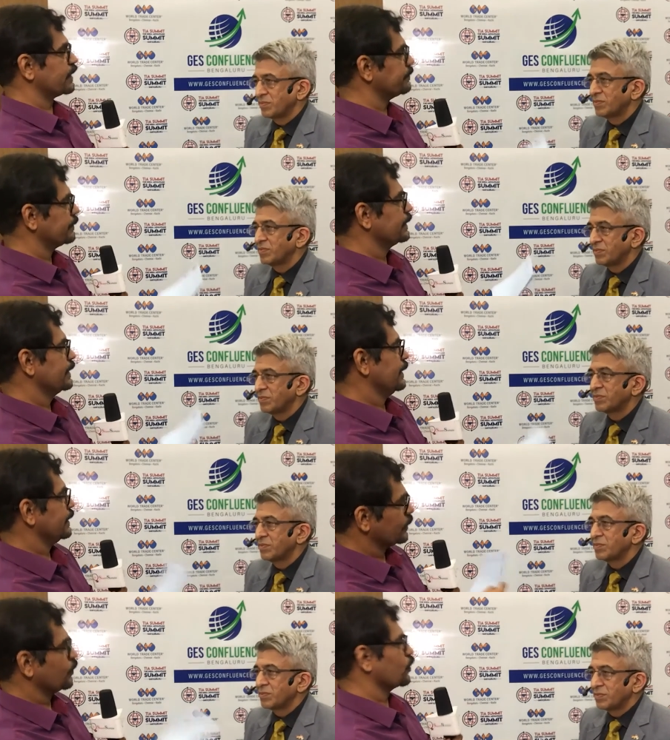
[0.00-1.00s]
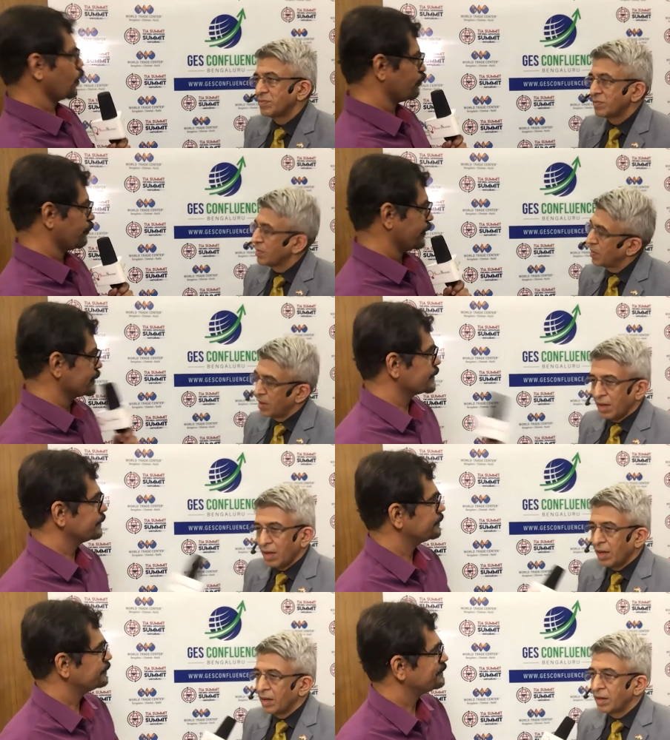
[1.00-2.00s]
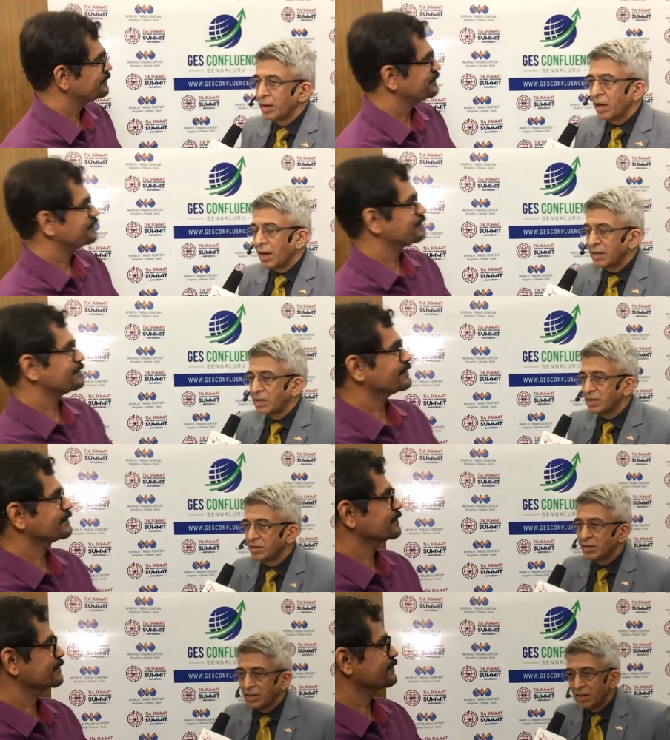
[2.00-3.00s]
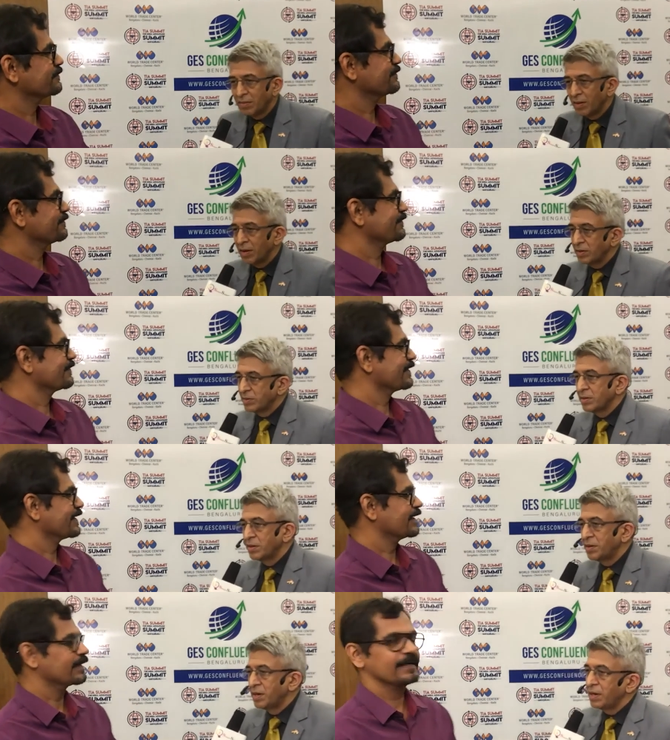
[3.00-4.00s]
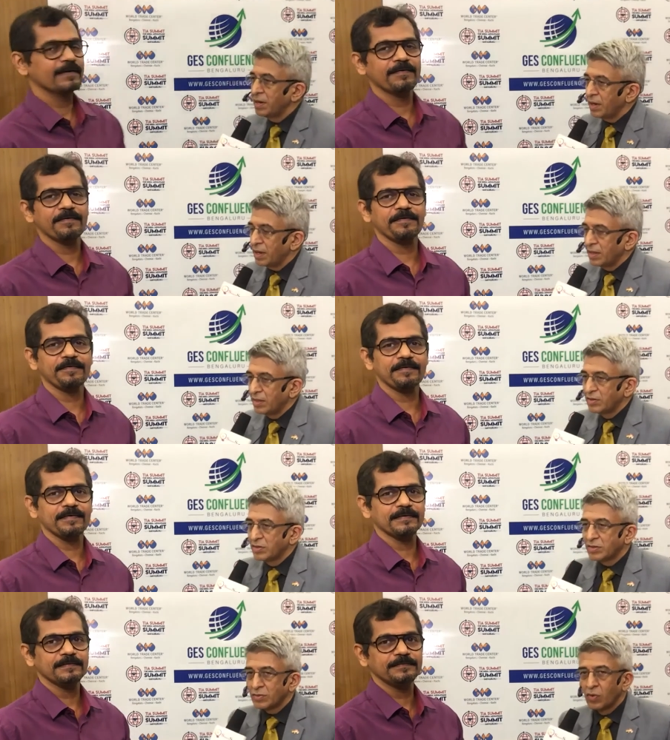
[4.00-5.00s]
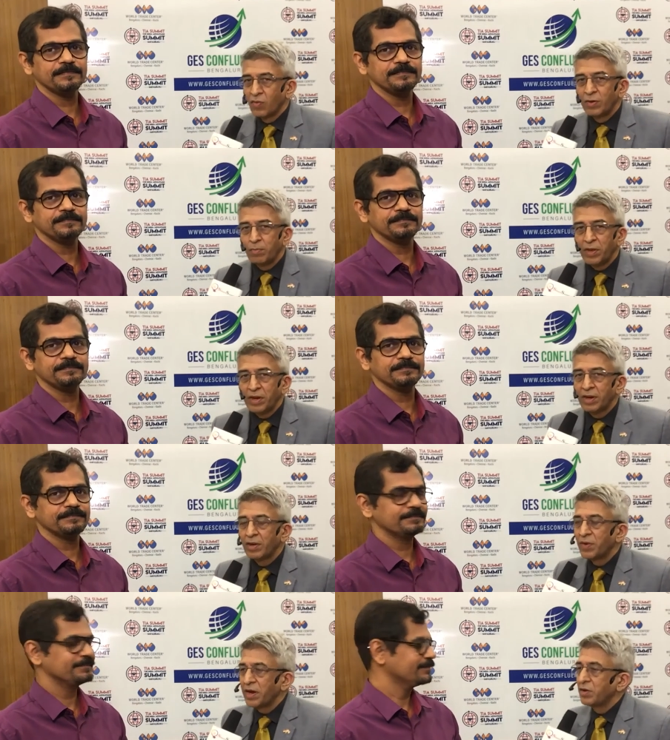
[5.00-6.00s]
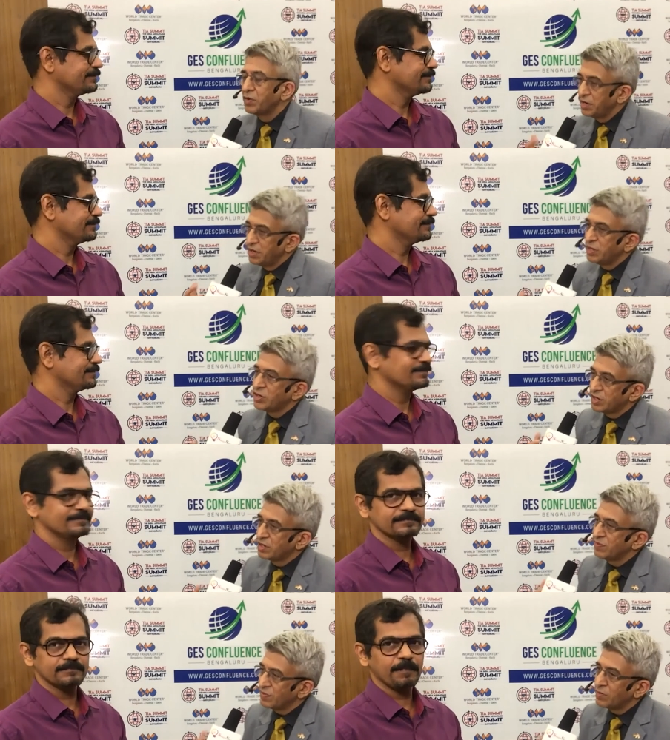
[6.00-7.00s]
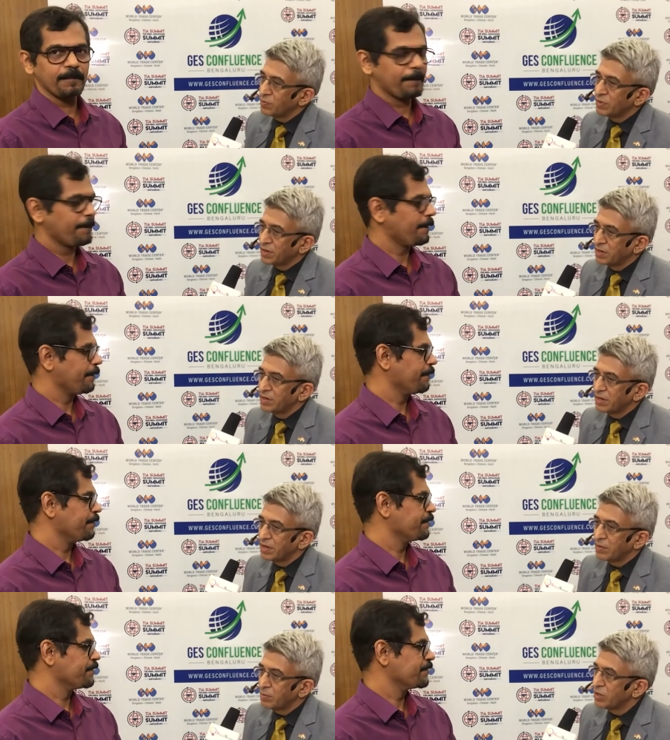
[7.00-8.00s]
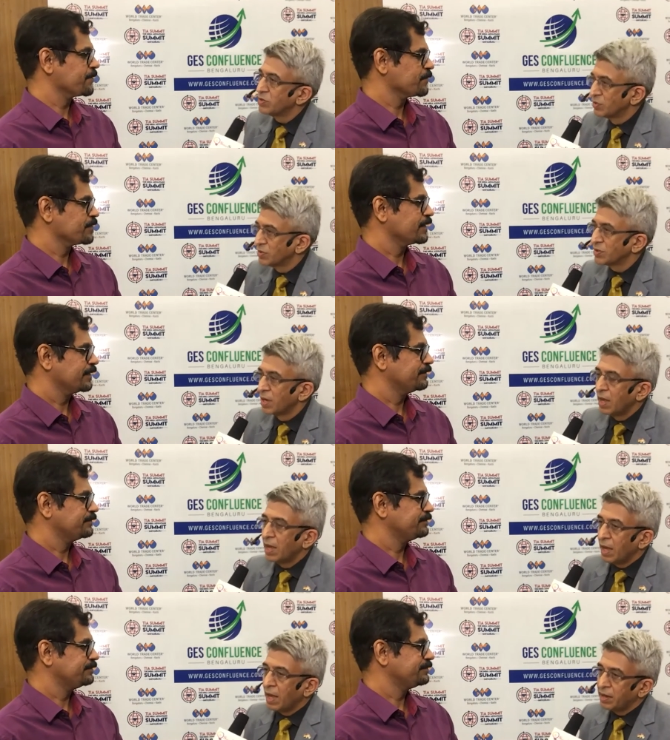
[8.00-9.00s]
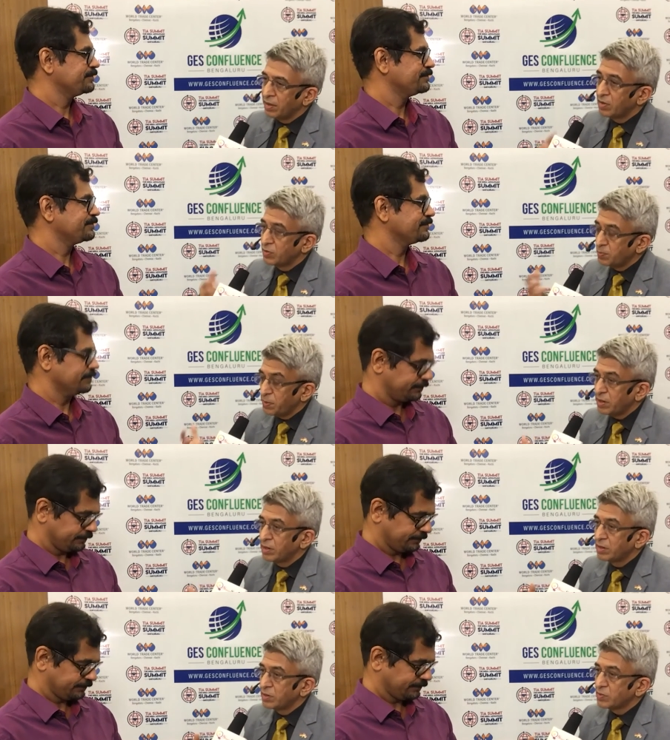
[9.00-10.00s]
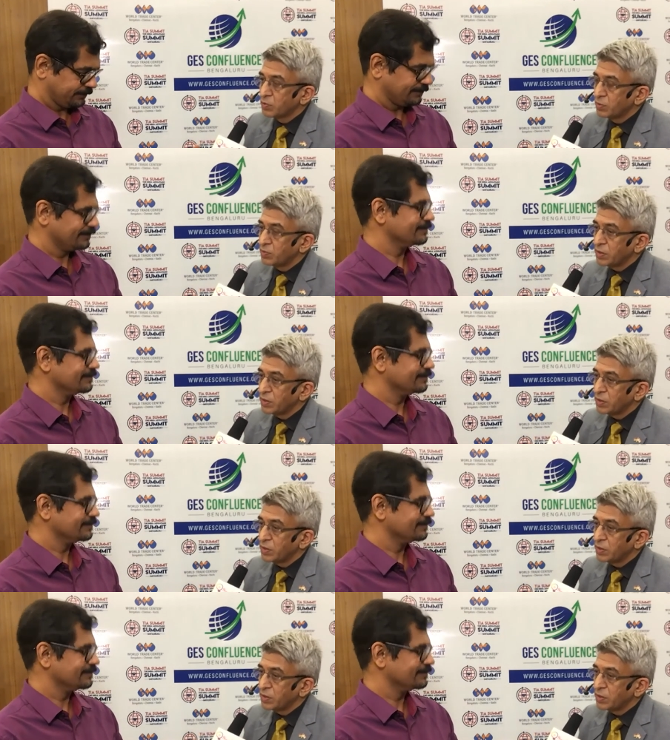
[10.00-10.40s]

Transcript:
Speaker 1: from the whole confluence? I think it's a really, in this COVID period, a very good initiative that was undertaken by GES. And the speakers, I